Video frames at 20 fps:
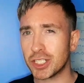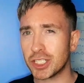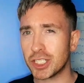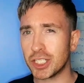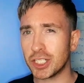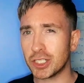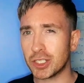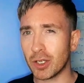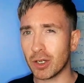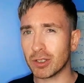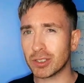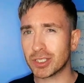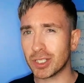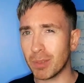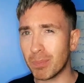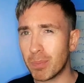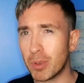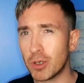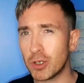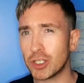to your doctor,
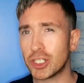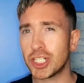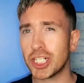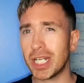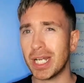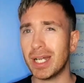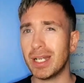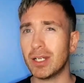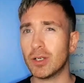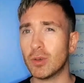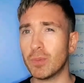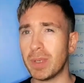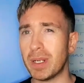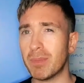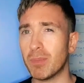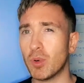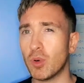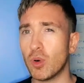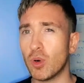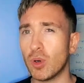push it a little bit
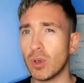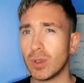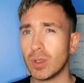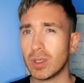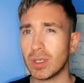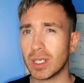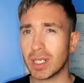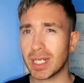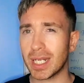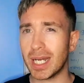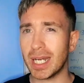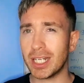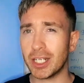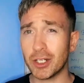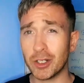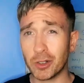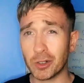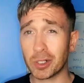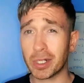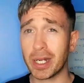more, okay? You're
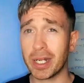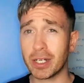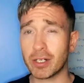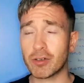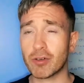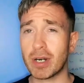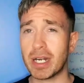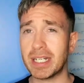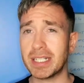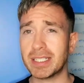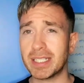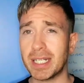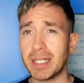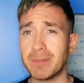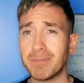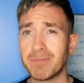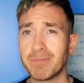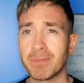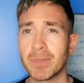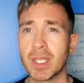not going crazy.
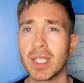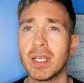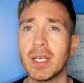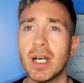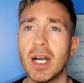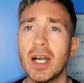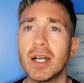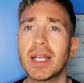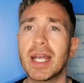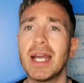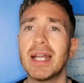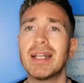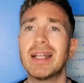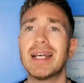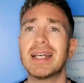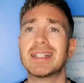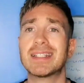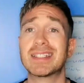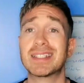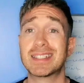Okay,
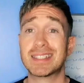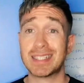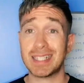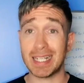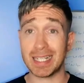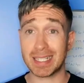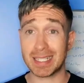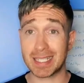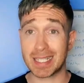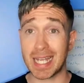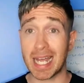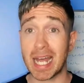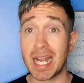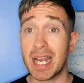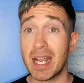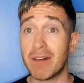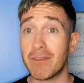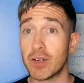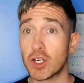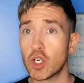let's get
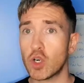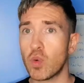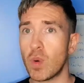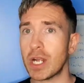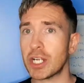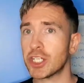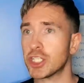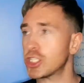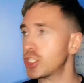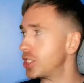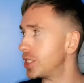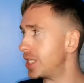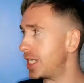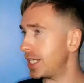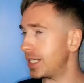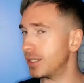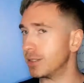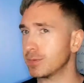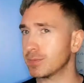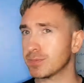another question
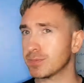in.